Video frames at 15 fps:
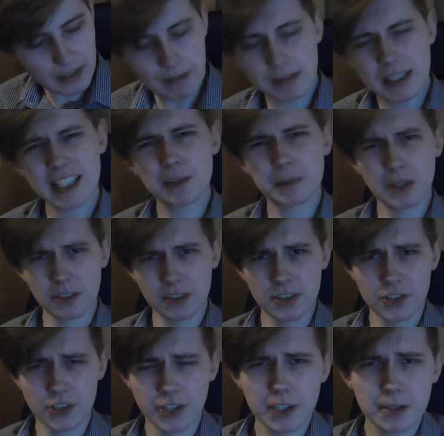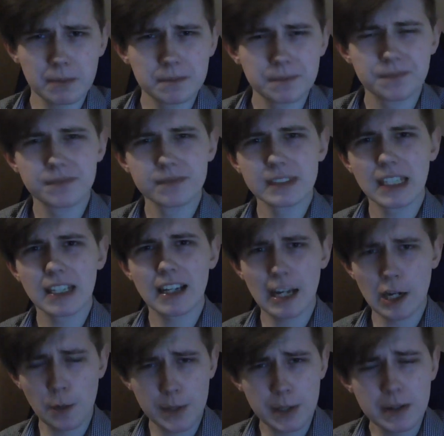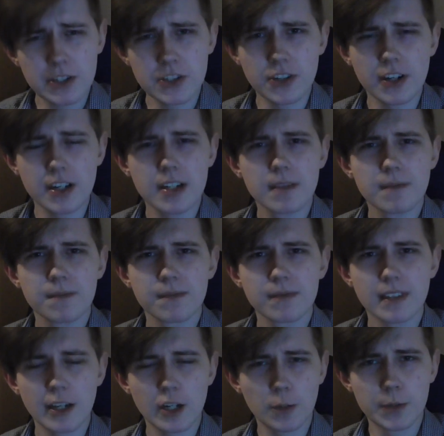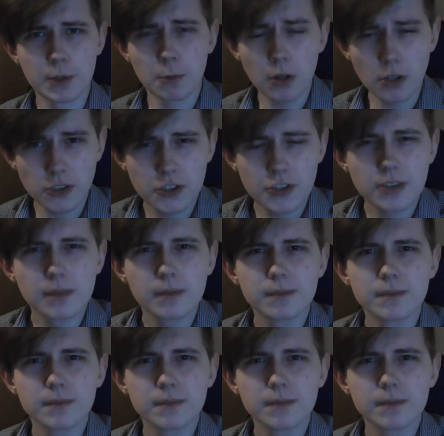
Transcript: I'm glad that we all enjoyed. I hope you enjoyed. I hope you watched.